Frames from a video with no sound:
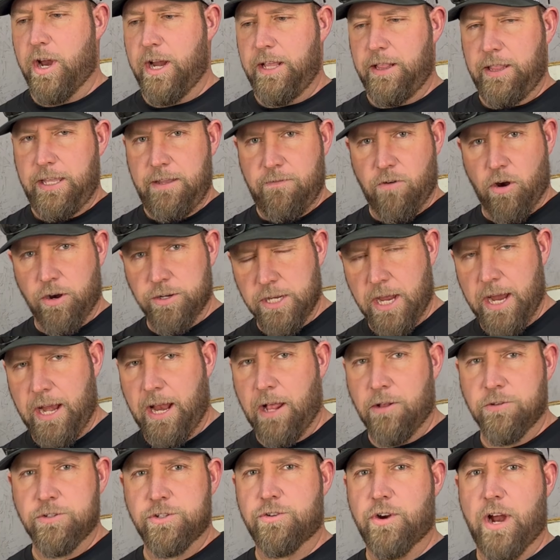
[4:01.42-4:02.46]
to leave our tie
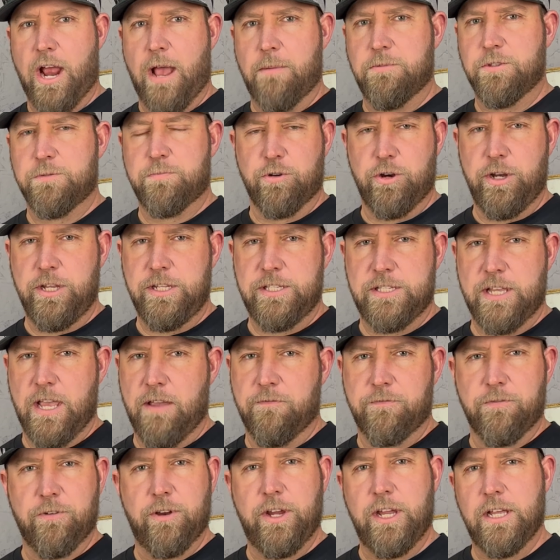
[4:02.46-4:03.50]
down straps pretty
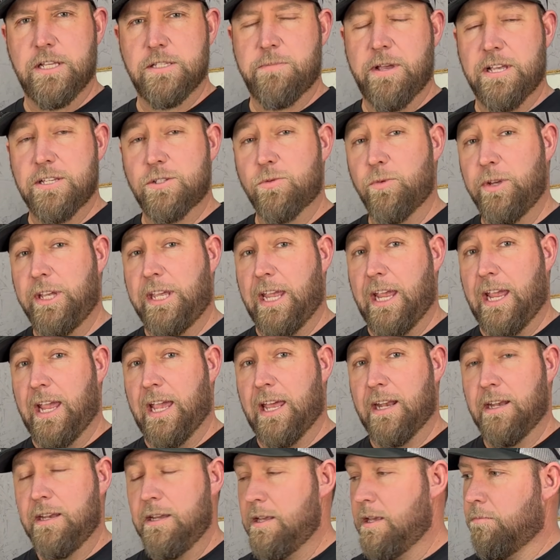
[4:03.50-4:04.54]
scent free as best we
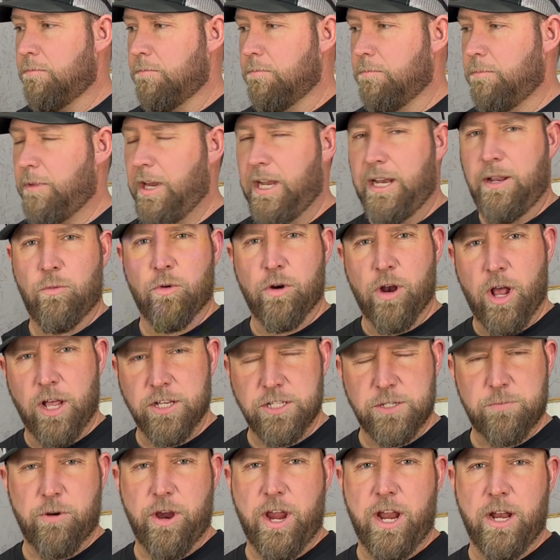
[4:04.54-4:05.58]
can, meaning we're
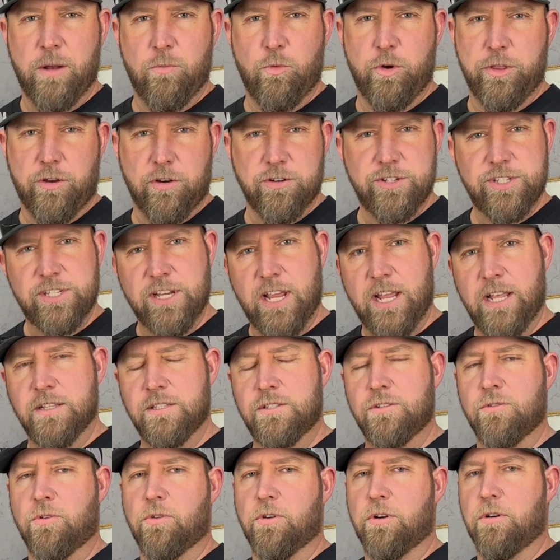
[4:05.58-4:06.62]
not spraying them with our
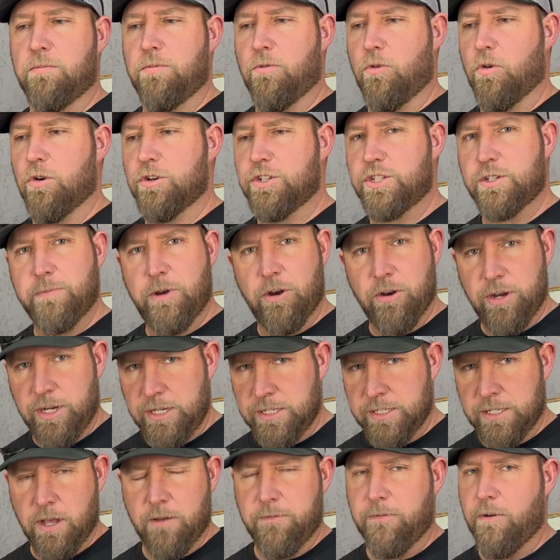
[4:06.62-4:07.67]
scents or smearing
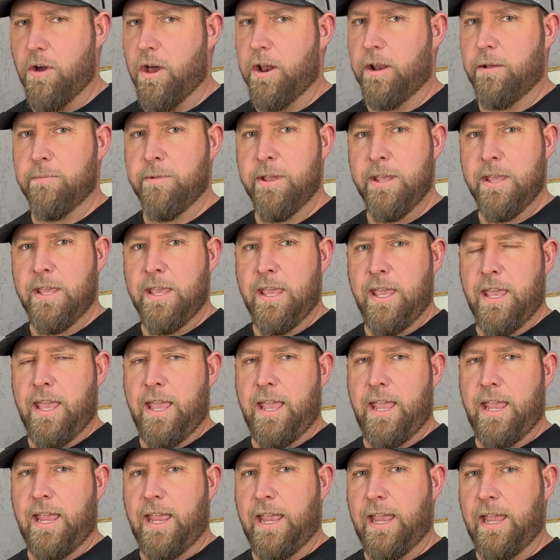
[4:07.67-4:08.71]
stuff on them.
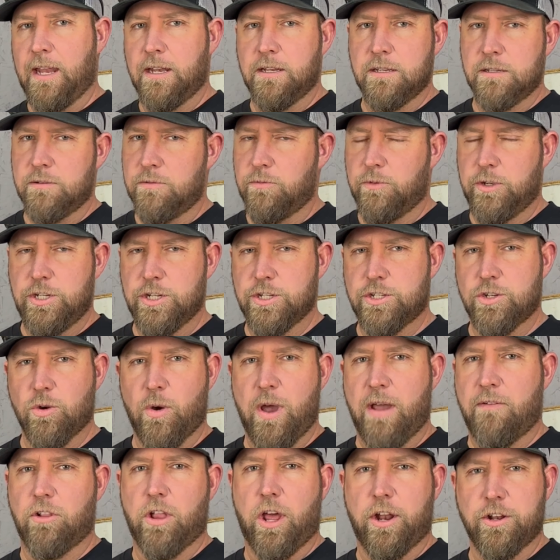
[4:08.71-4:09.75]
And we just
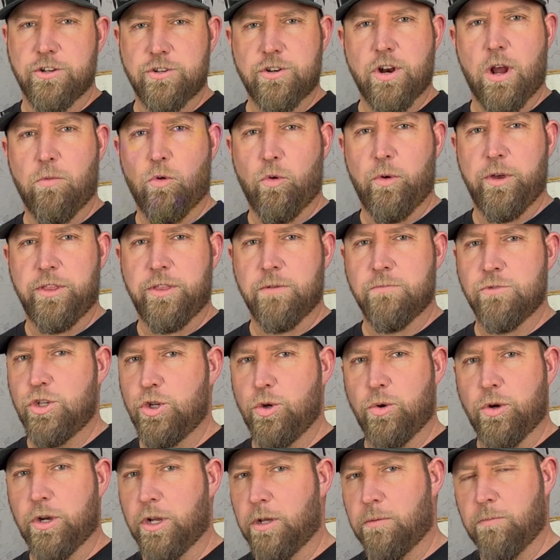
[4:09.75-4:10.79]
don't have a lot of trouble with them
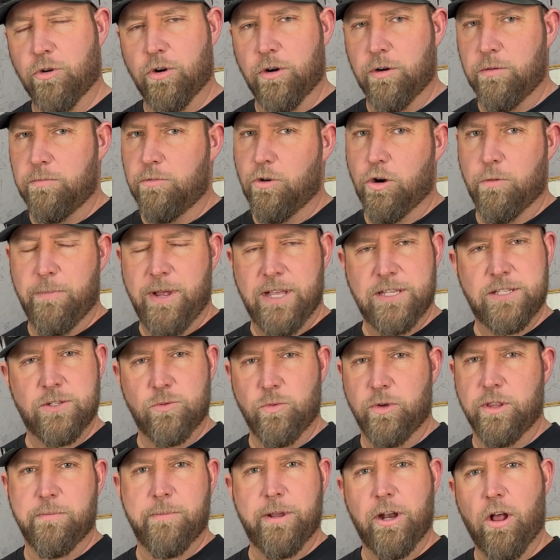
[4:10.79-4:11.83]
chewing them or messing
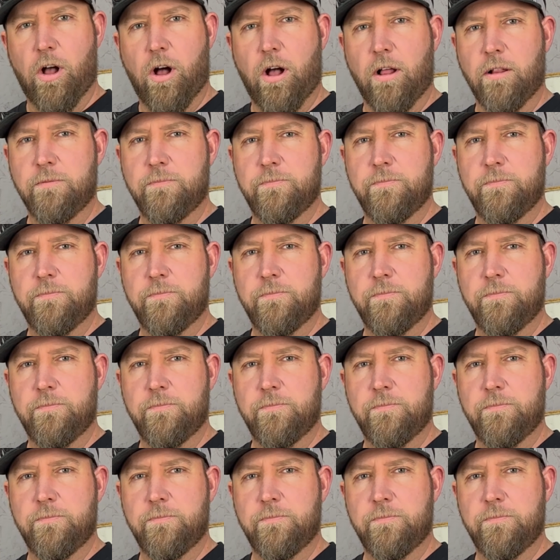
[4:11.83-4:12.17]
with them at all.